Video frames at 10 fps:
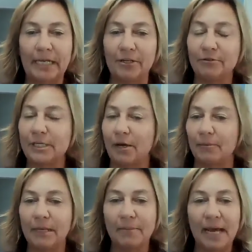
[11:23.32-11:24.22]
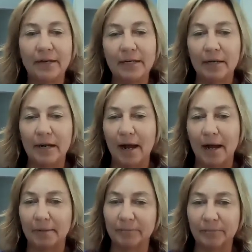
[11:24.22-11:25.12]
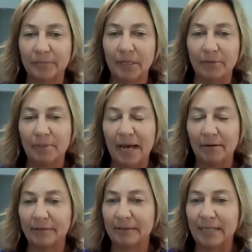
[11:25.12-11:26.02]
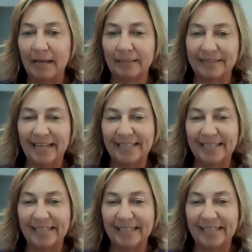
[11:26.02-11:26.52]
can you tell me about it? Tell me about that